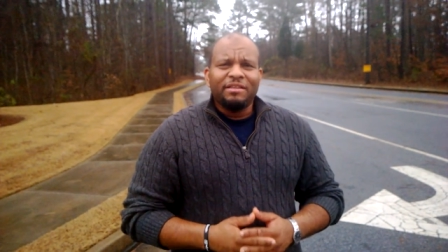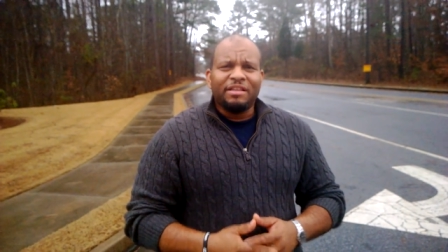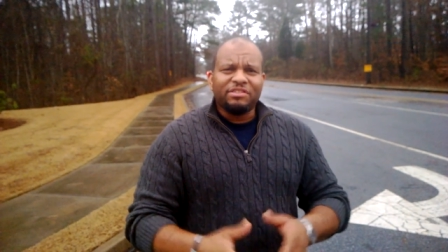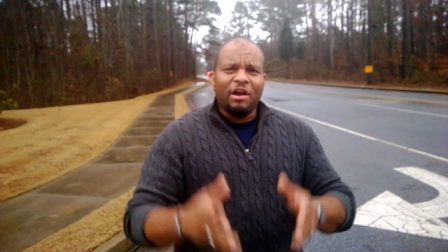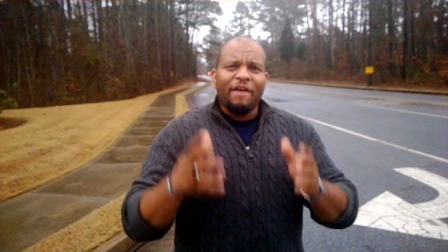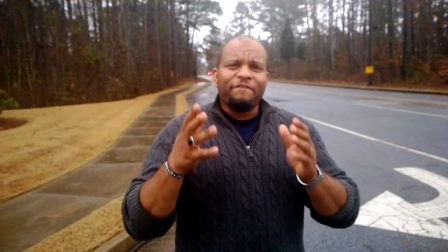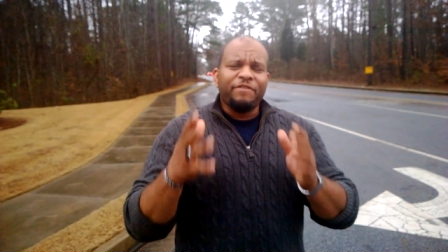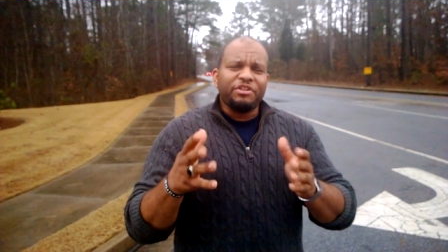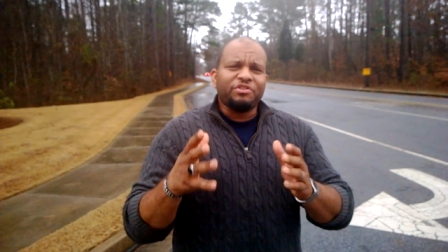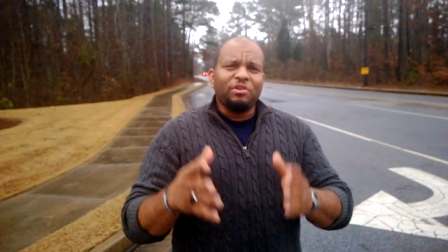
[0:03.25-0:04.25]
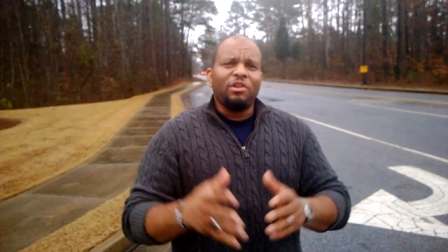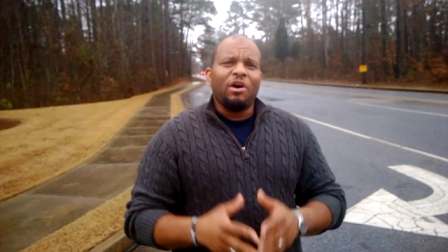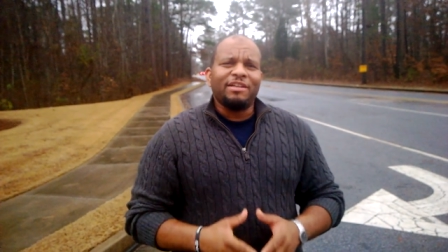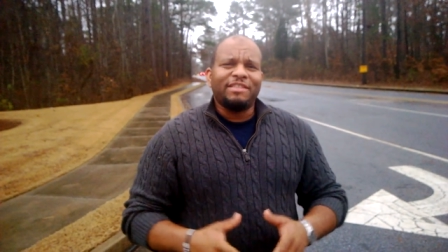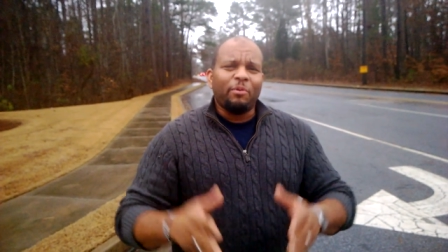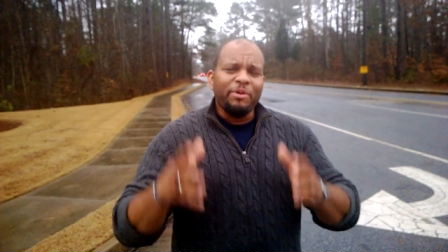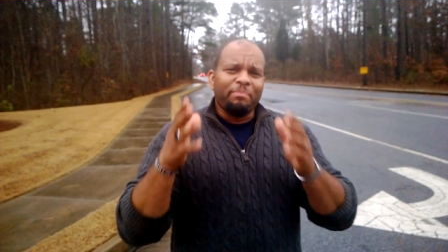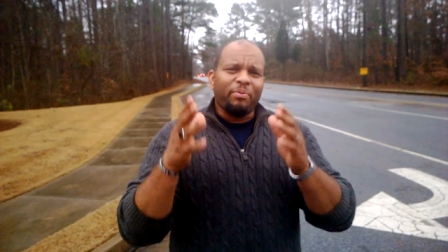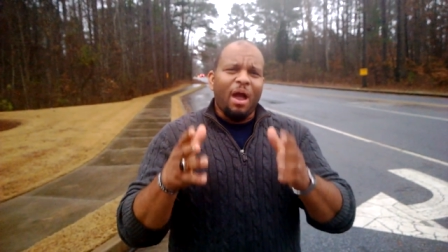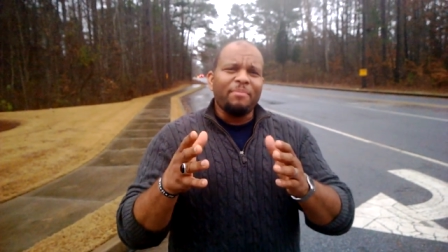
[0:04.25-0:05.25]
This is our official launch that we
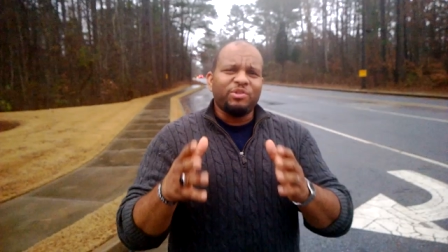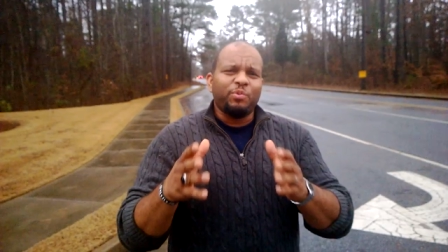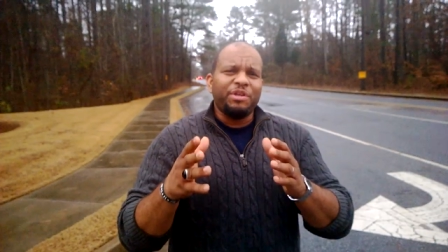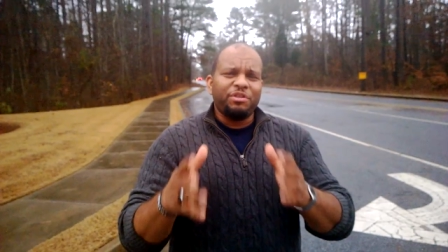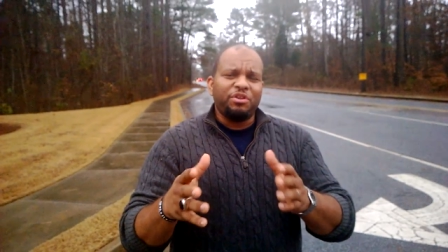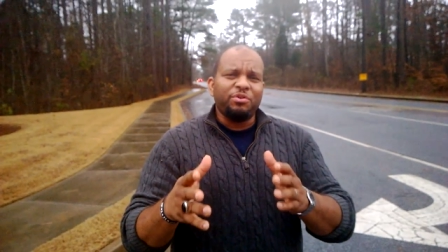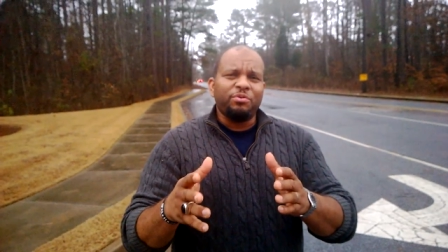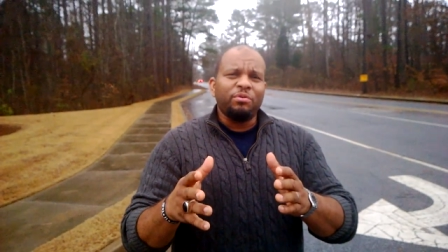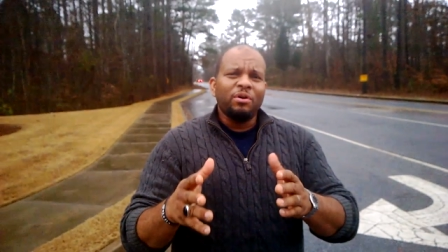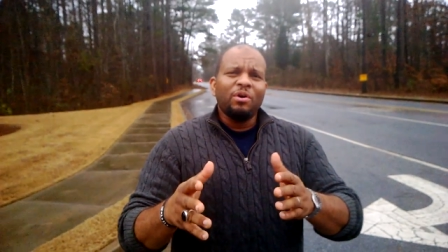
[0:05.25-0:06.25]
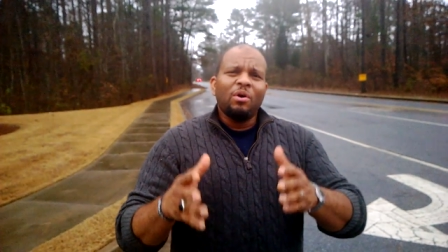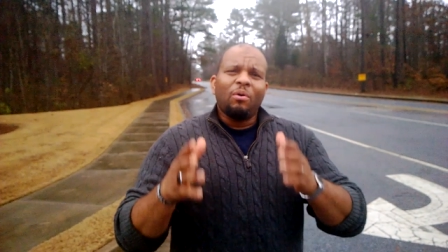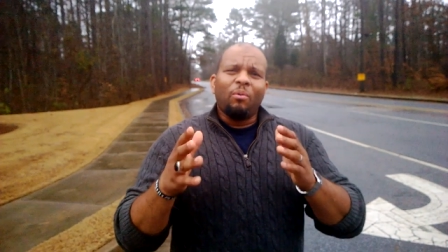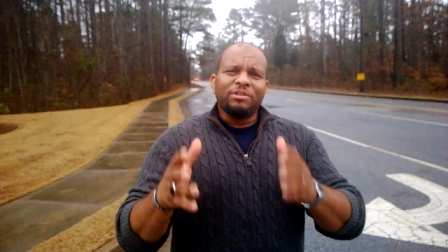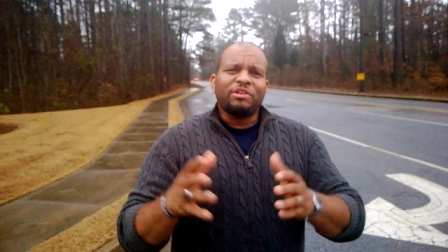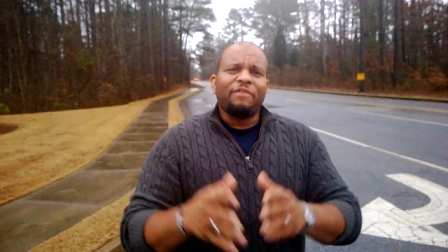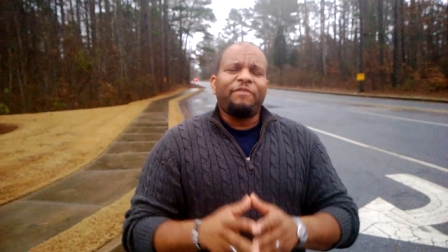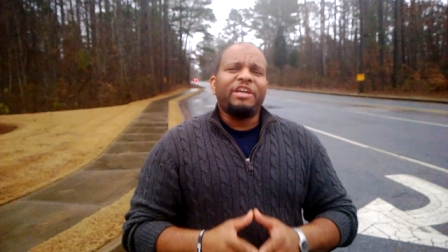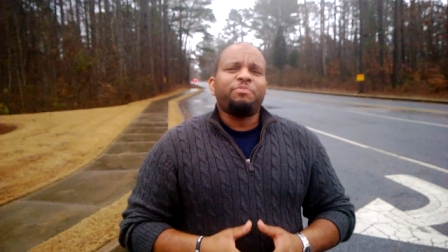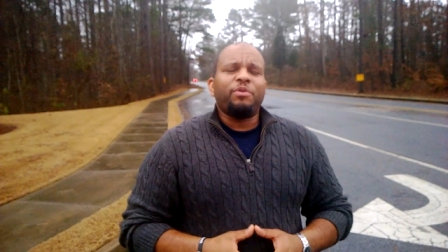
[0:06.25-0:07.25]
promised we'd do once our
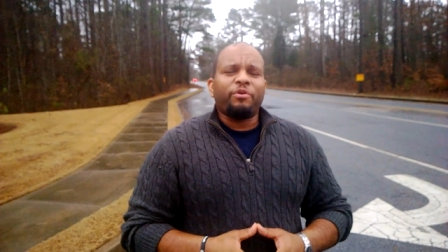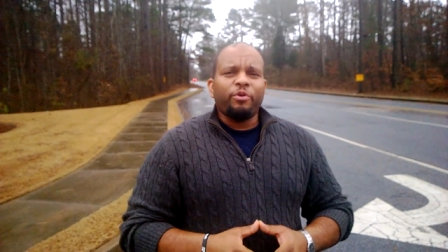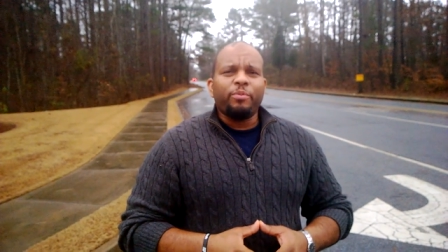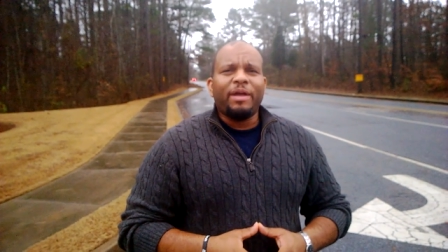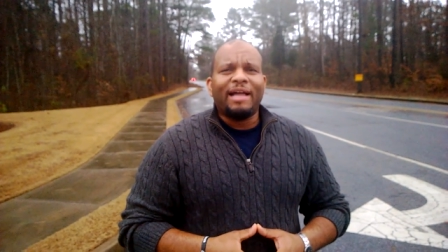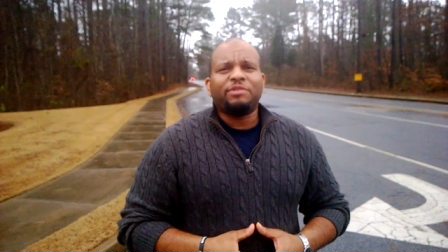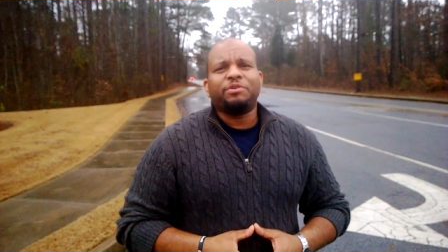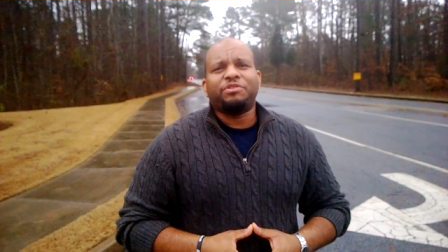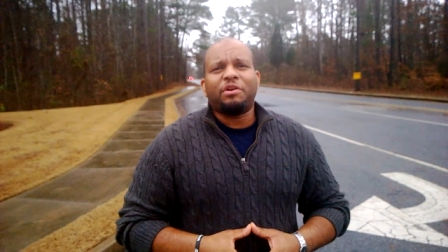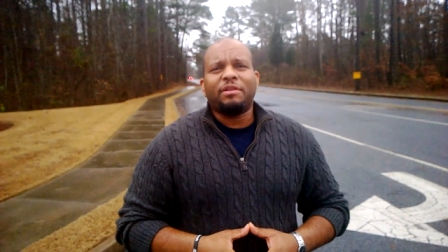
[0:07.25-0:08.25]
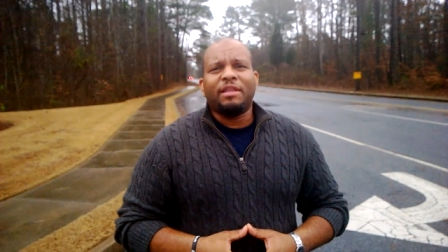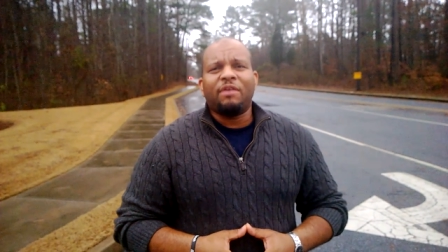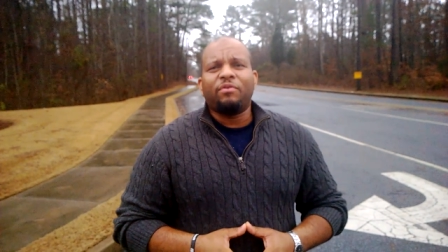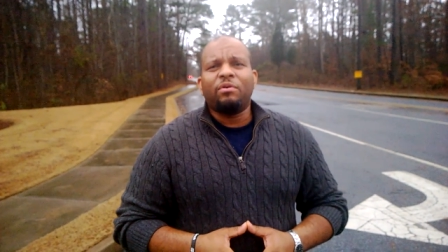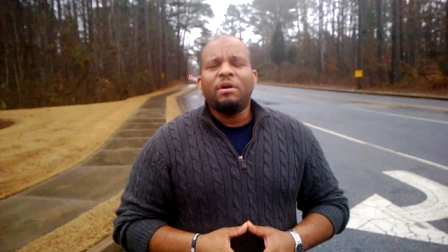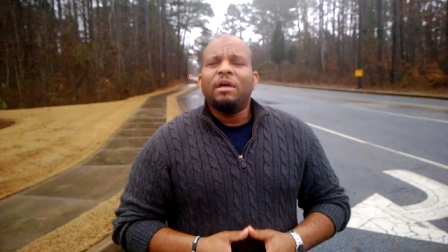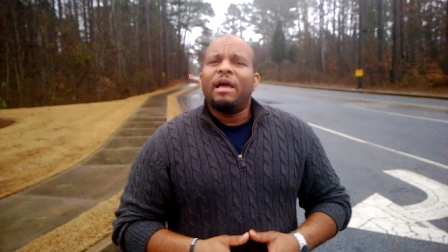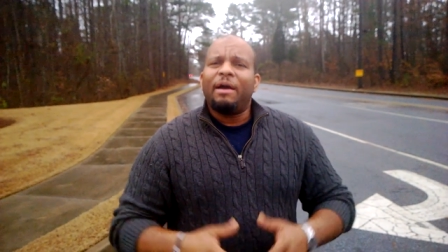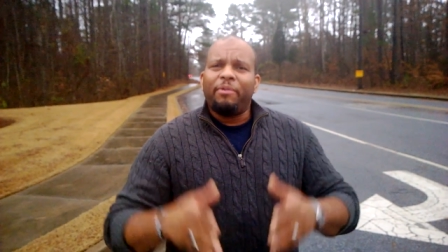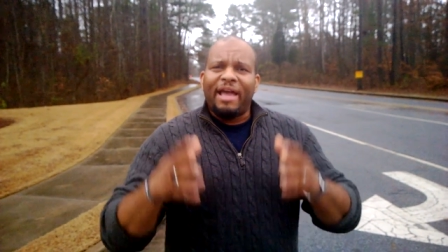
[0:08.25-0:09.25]
Facebook group got to a certain level
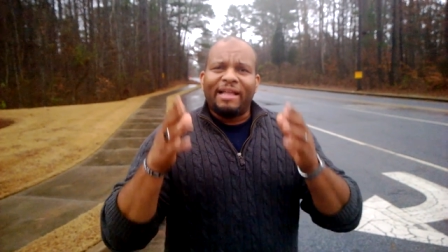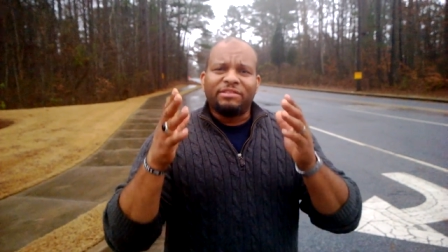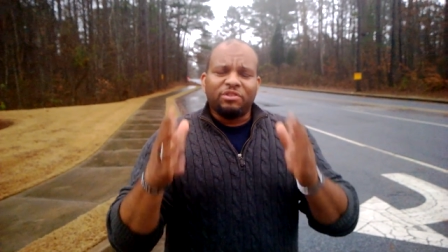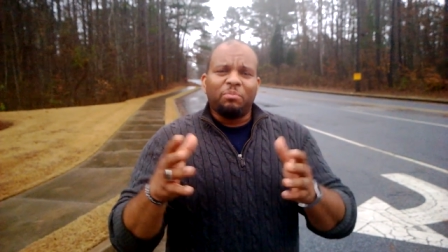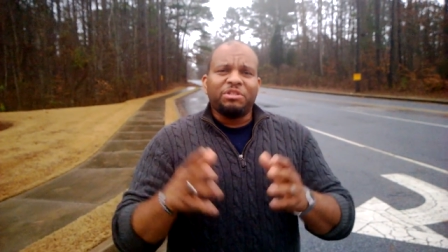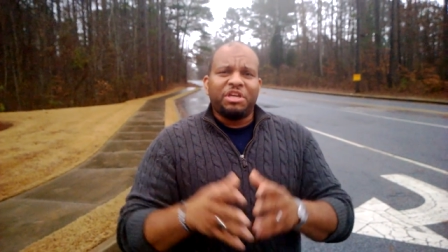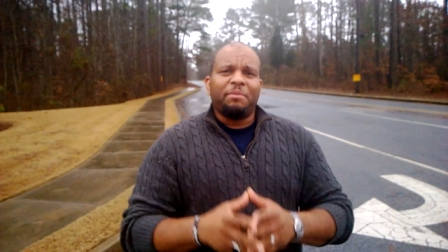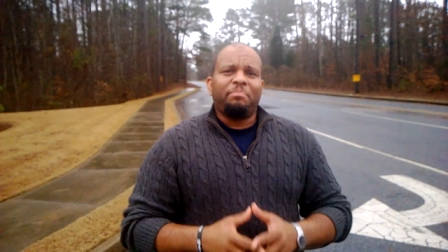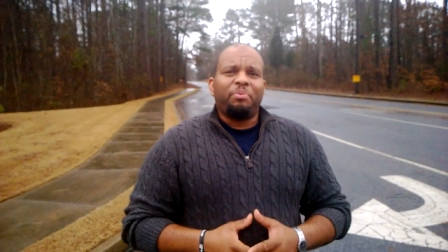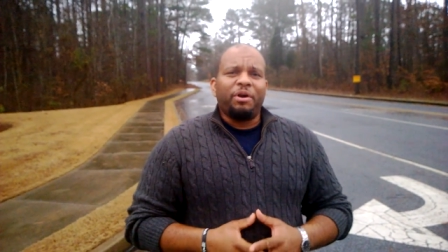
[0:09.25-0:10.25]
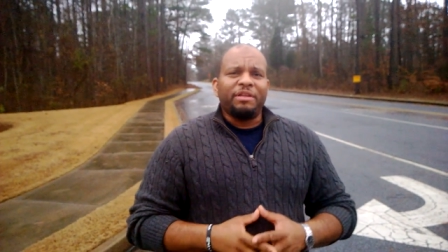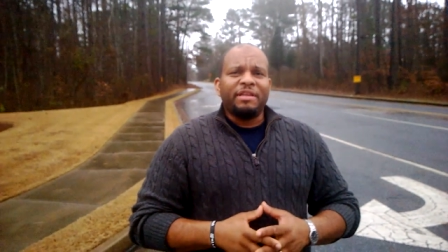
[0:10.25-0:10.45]
and we had so much input.